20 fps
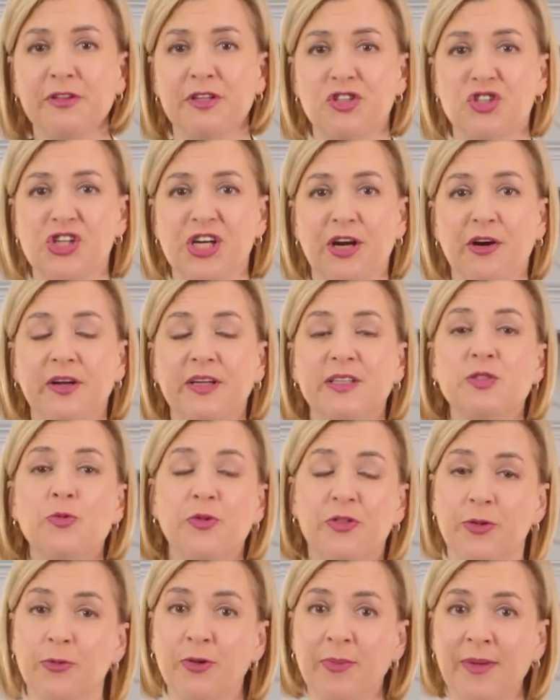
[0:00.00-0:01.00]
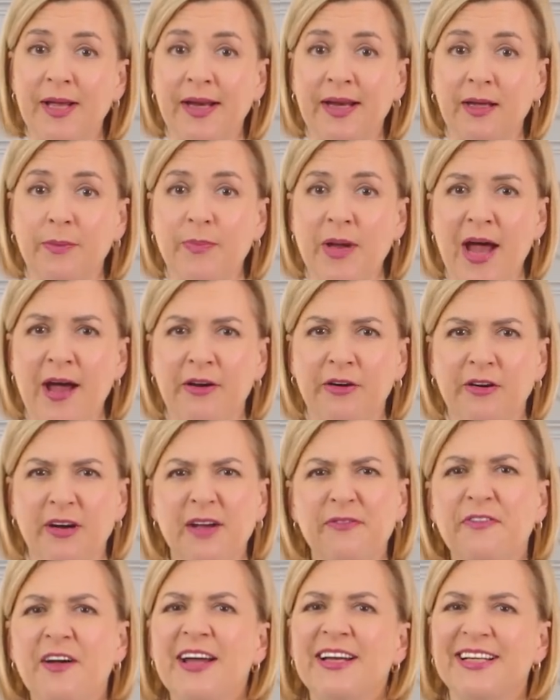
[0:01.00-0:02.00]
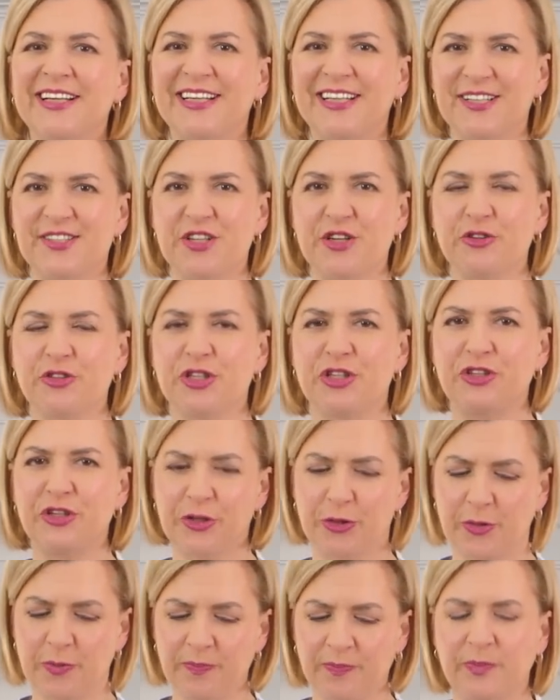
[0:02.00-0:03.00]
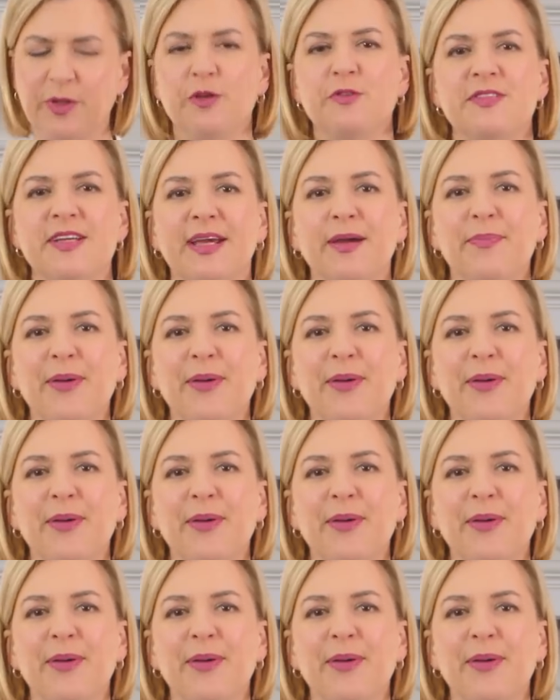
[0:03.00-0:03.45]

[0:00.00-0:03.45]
the cherries with the remaining batter. I find it easier to do using a